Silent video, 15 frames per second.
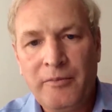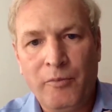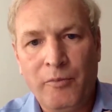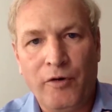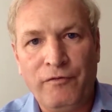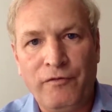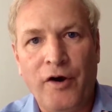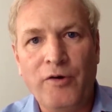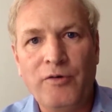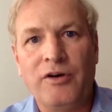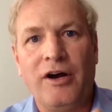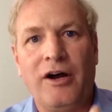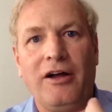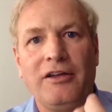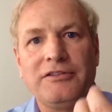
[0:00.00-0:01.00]
phone
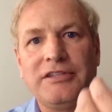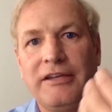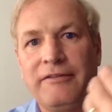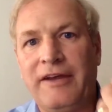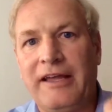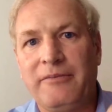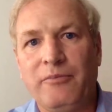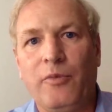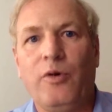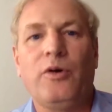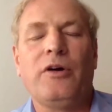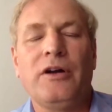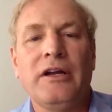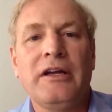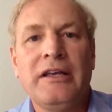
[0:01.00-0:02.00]
calls, I've had
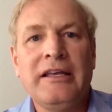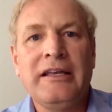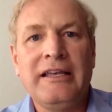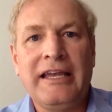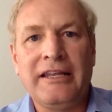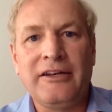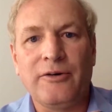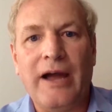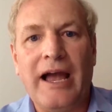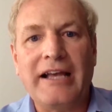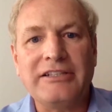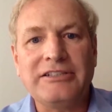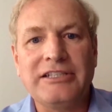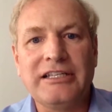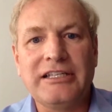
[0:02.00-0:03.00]
more
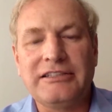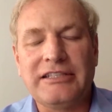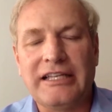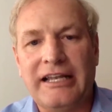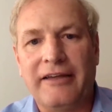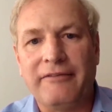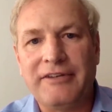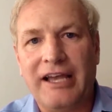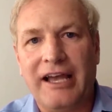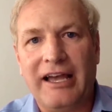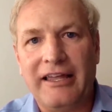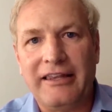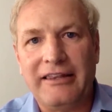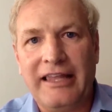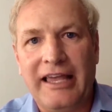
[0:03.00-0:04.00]
interactions, and I've
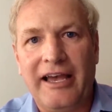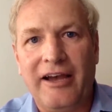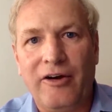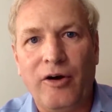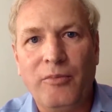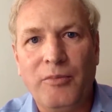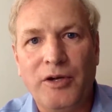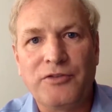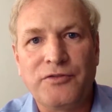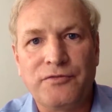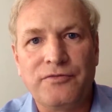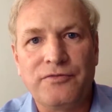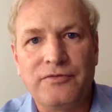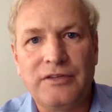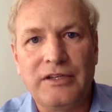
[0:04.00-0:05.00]
got now
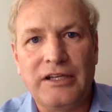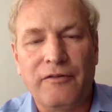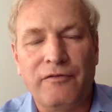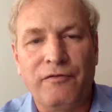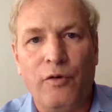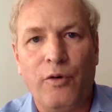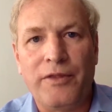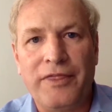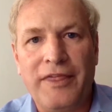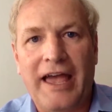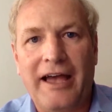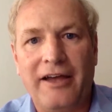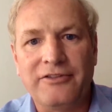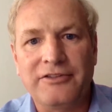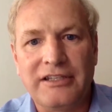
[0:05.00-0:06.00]
almost
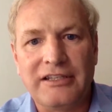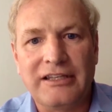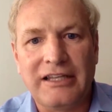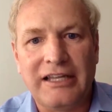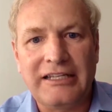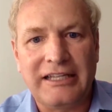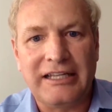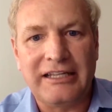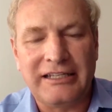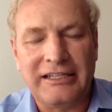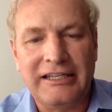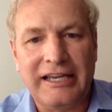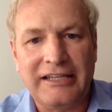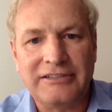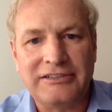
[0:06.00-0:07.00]
4,000 LinkedIn
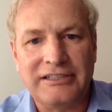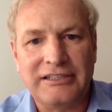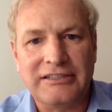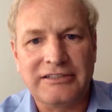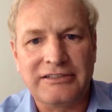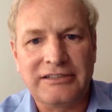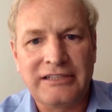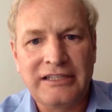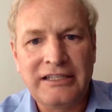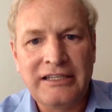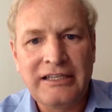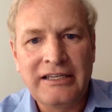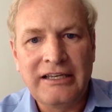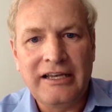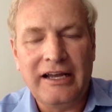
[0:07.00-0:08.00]
connections
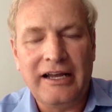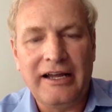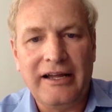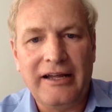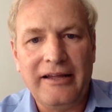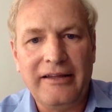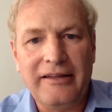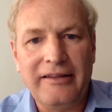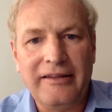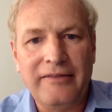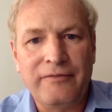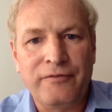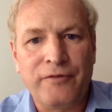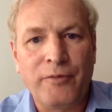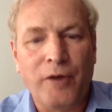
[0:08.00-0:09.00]

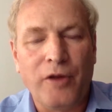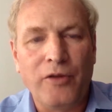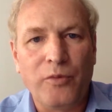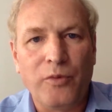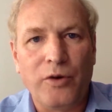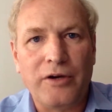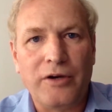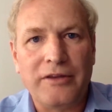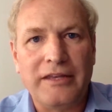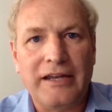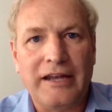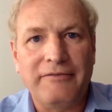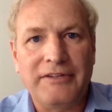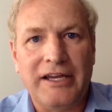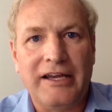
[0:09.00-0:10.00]
from all the work that
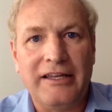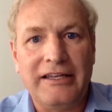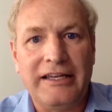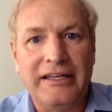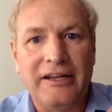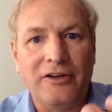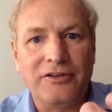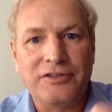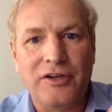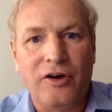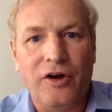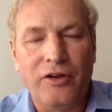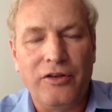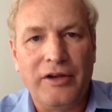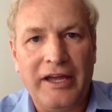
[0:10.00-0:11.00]
I've done, and also
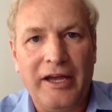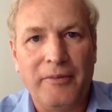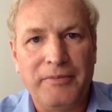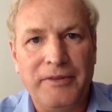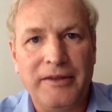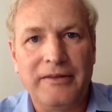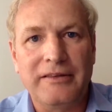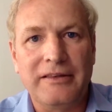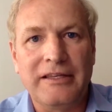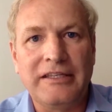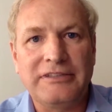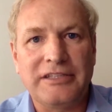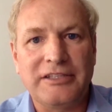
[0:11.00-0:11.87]
all the help that Lisa's